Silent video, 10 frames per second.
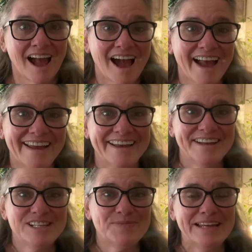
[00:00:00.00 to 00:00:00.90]
Hi,
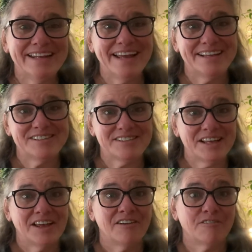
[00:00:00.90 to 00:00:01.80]
it's me, Nance,
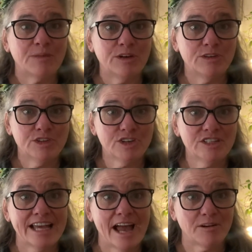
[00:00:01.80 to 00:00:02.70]
from the New
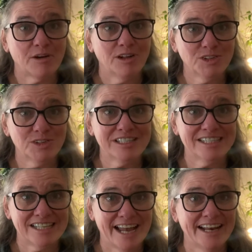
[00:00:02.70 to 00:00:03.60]
Jersey Agricultural
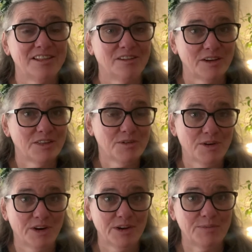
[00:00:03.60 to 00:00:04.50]
Society Learning Through
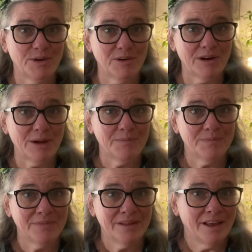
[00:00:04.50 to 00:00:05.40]
Gardening program.
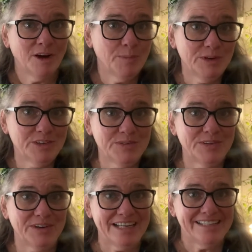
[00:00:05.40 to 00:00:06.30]
Hope you're doing
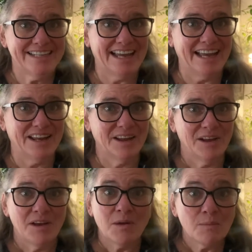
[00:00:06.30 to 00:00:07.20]
great today.
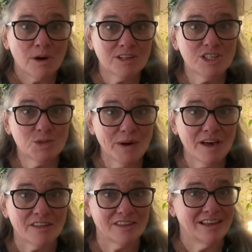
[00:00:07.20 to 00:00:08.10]
March
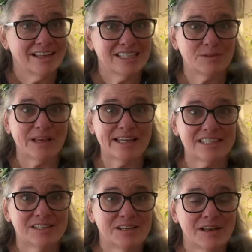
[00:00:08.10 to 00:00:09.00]
12th,
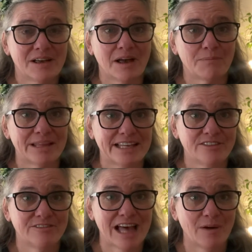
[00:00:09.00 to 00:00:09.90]
it's Plant a
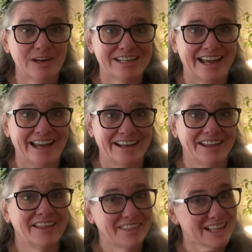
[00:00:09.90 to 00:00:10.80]
Flower Day.
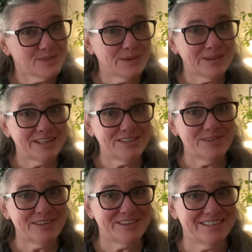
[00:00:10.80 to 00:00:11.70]
That's what I'm going to do
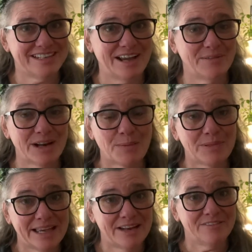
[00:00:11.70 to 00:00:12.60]
with you today. We're going to
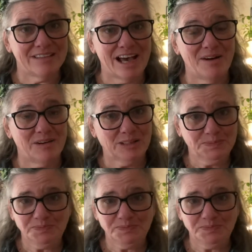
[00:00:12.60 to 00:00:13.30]
plant a flower.